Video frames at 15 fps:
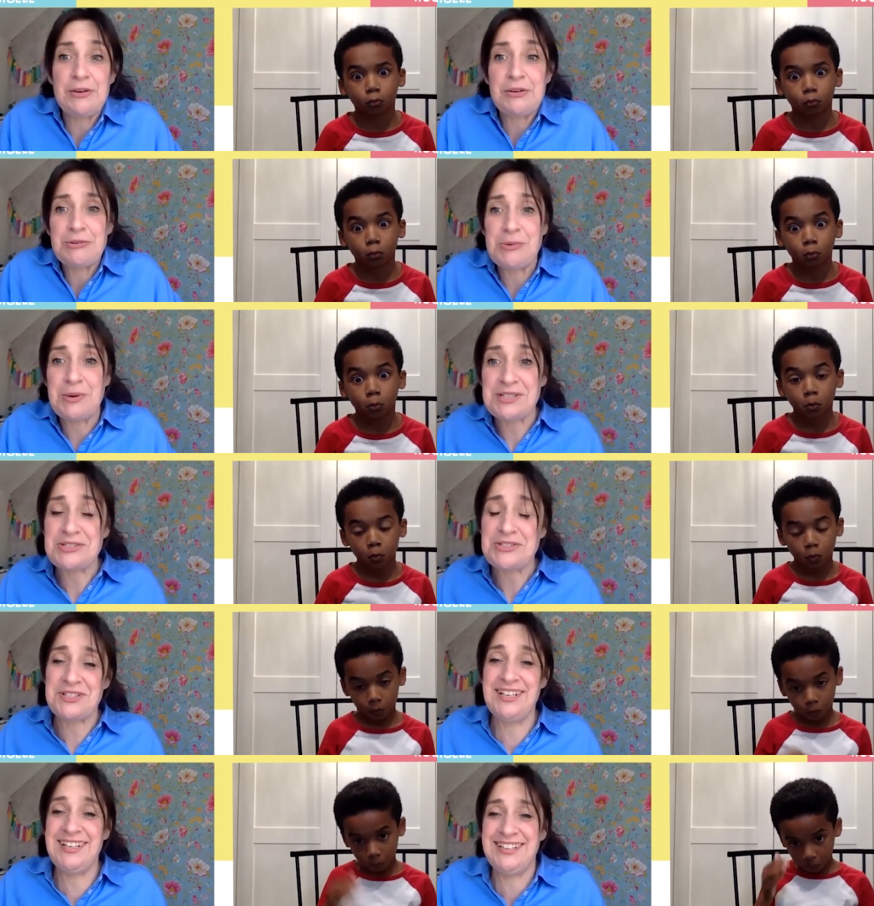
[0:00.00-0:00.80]

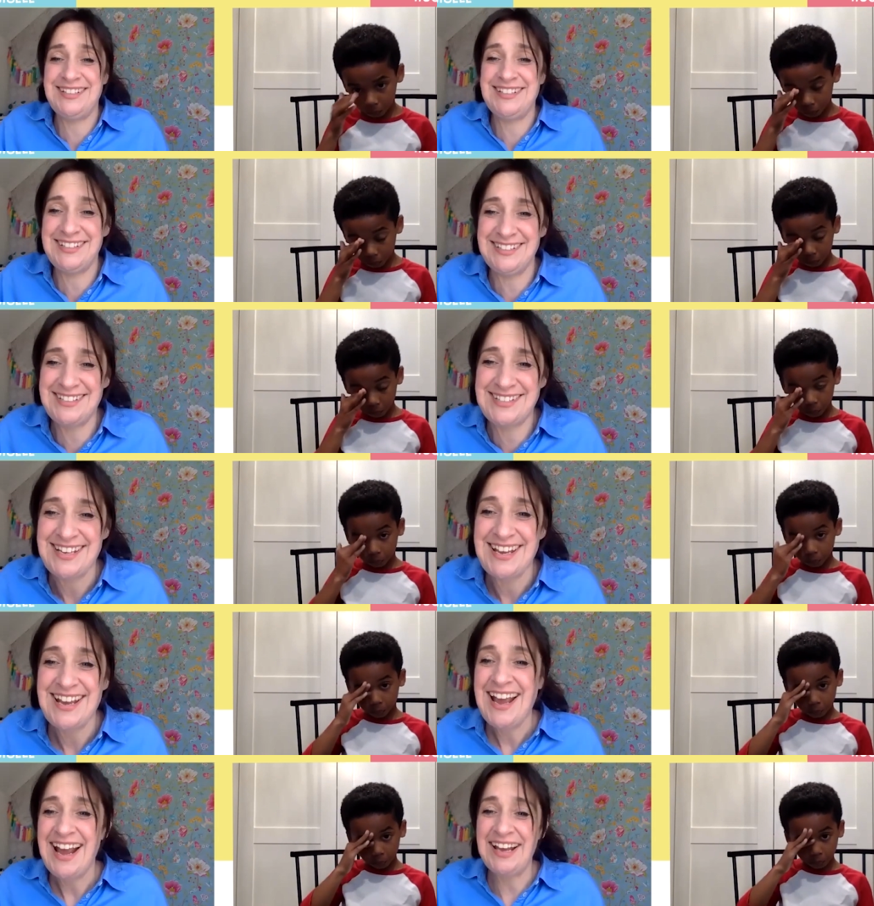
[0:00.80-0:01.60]
Speaker 1: questions
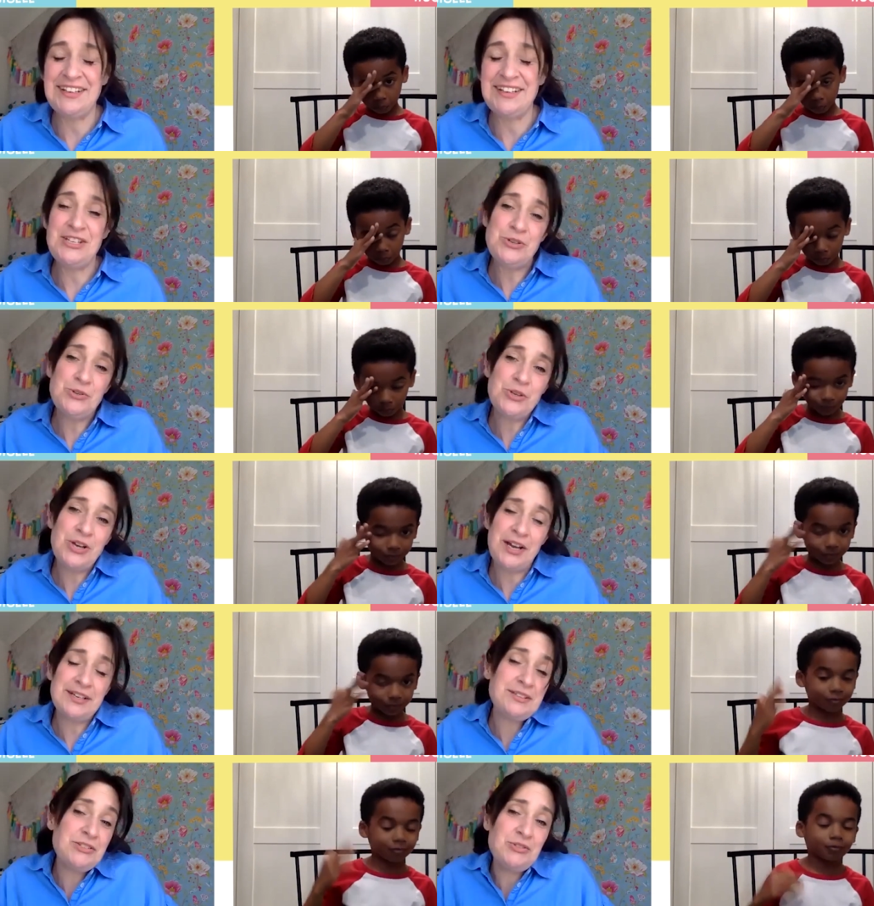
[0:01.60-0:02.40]
and then you kind
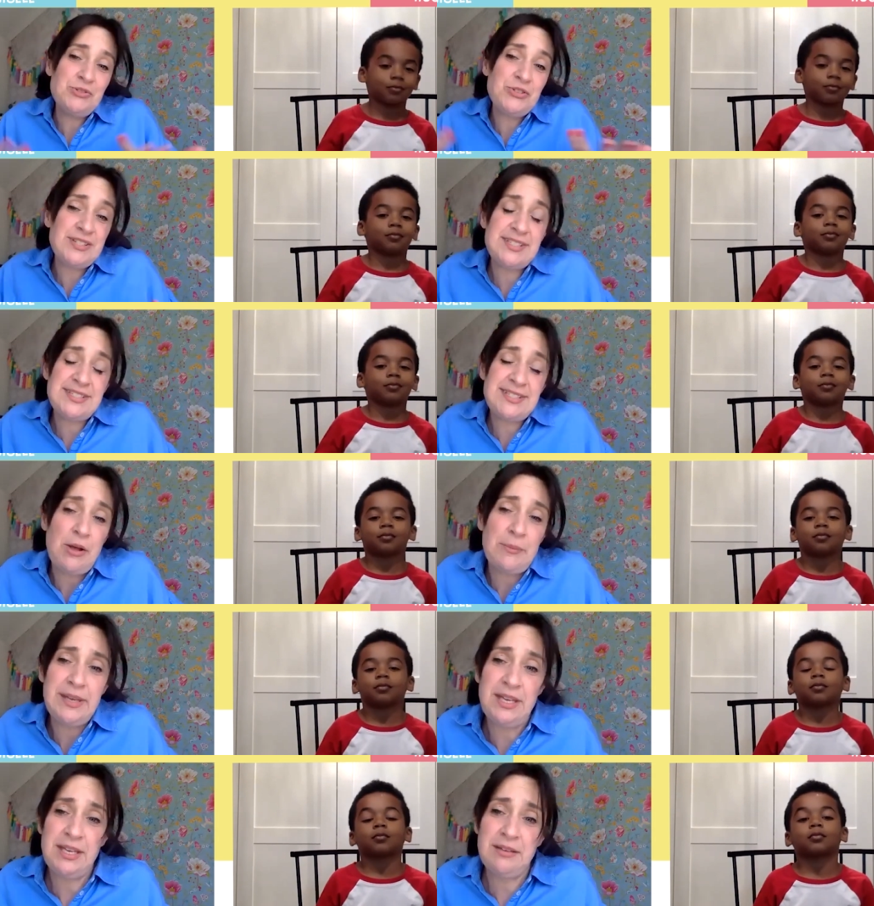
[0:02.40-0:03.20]
you just tell
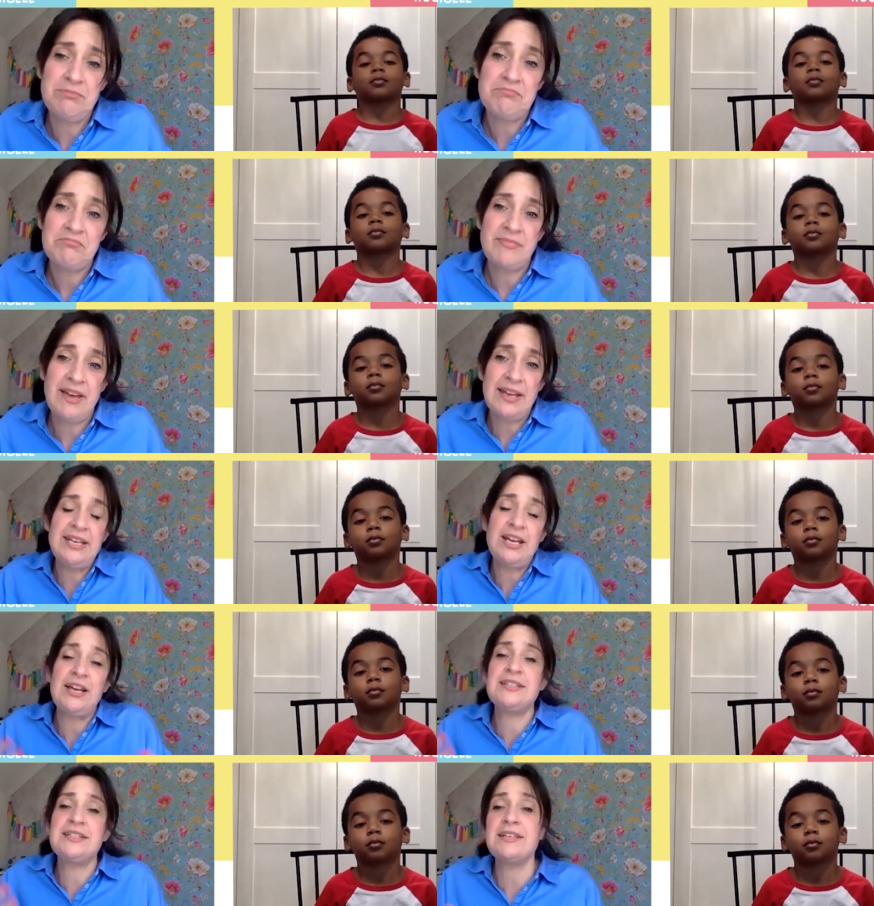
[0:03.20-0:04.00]
me any
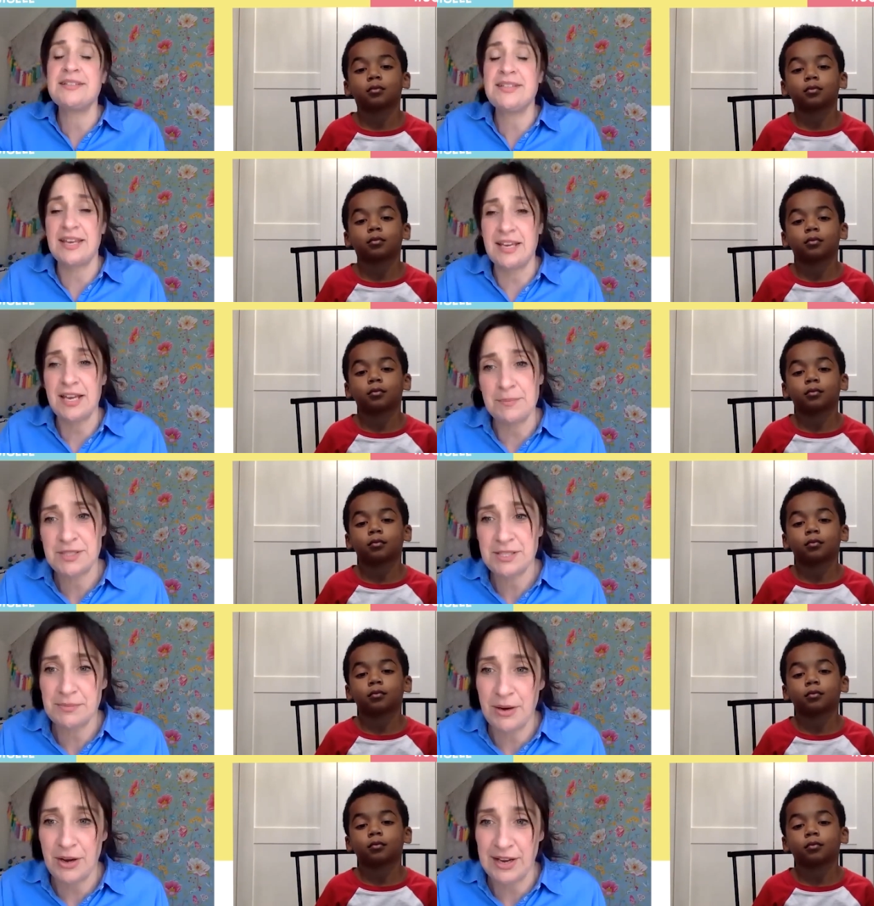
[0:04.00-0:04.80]
ideas that come to
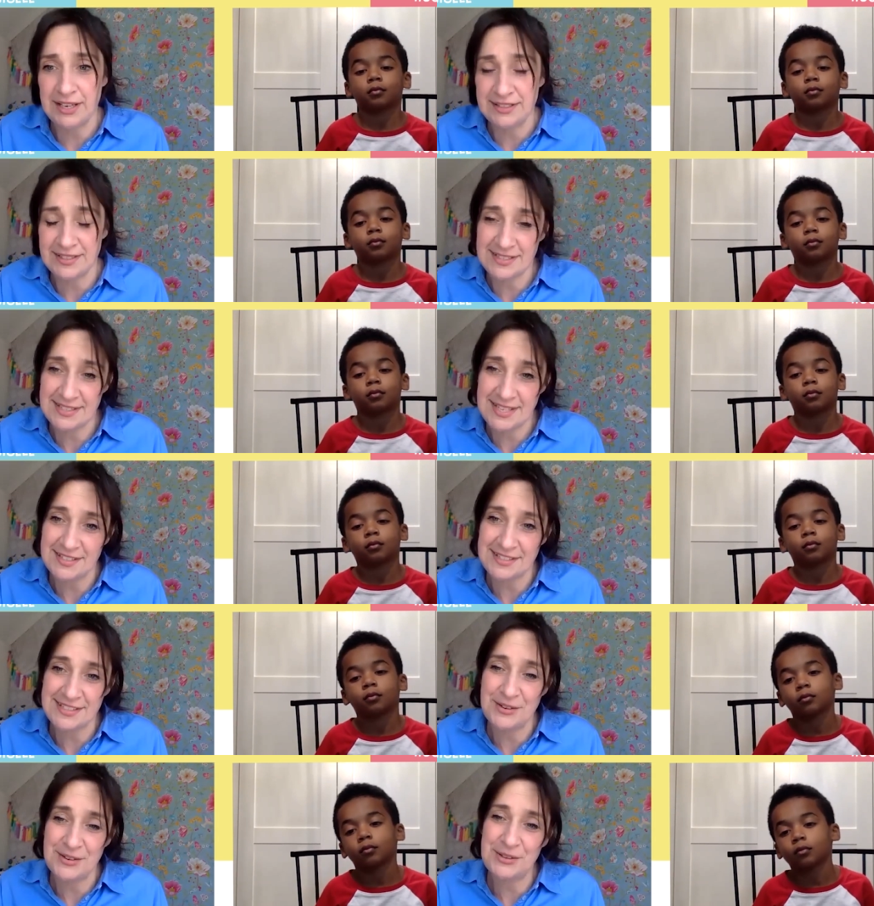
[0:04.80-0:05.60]
mind. Does that
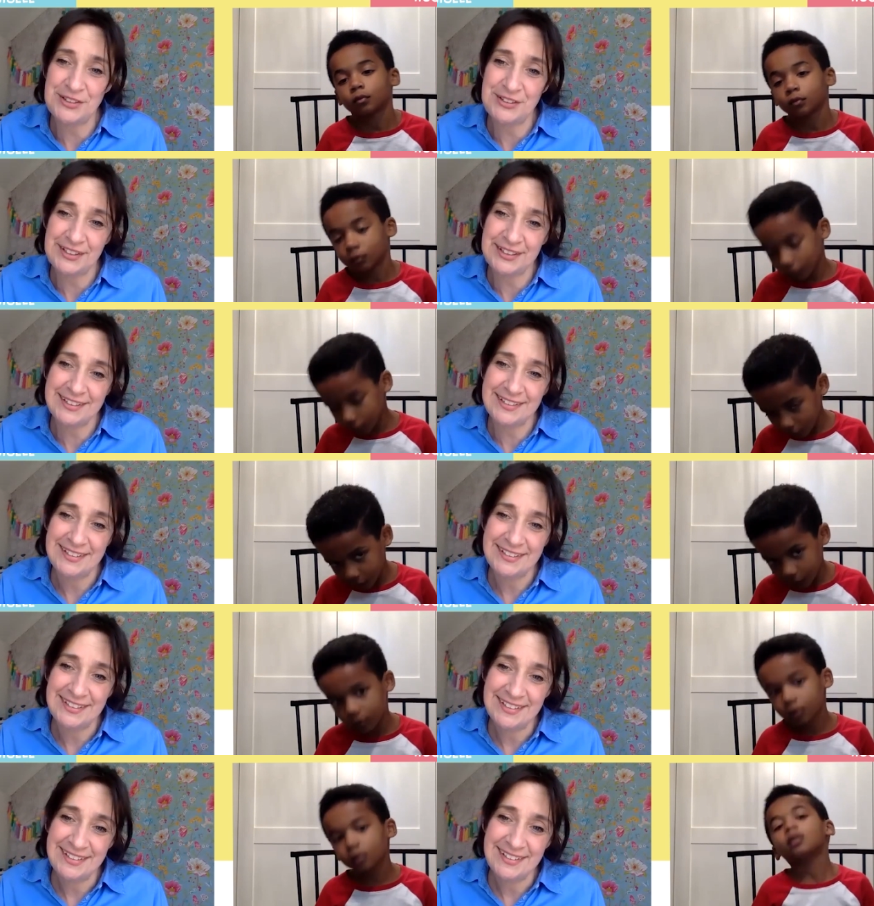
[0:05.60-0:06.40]
sound good?
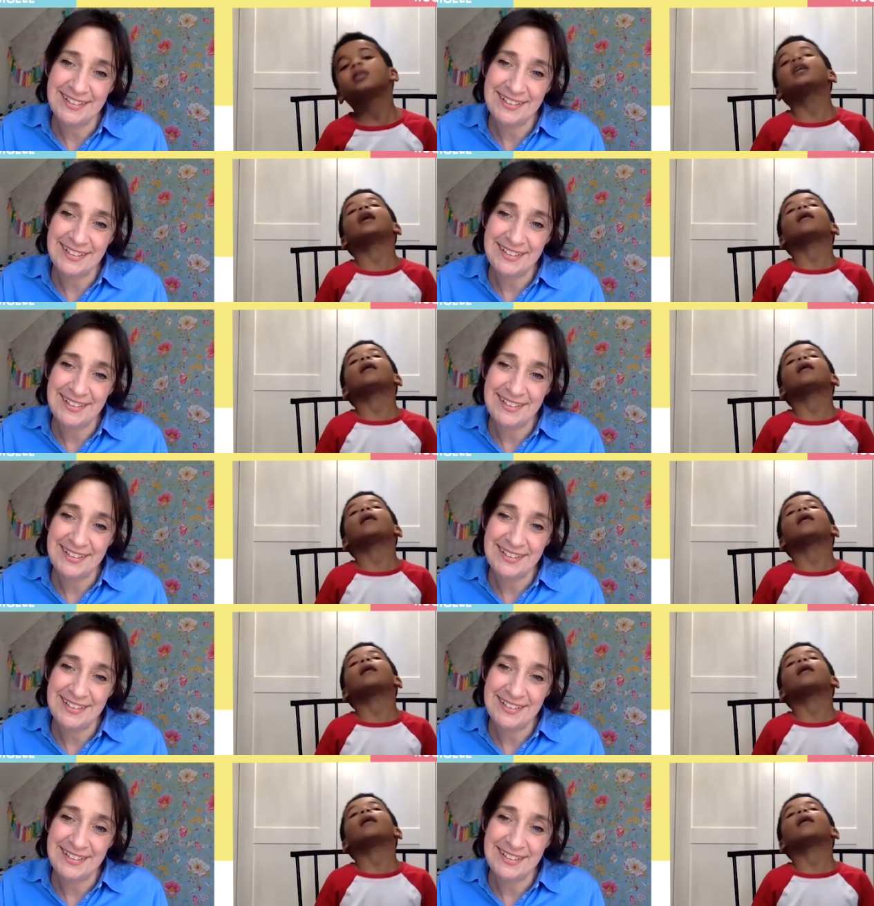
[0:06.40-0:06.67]
Yeah.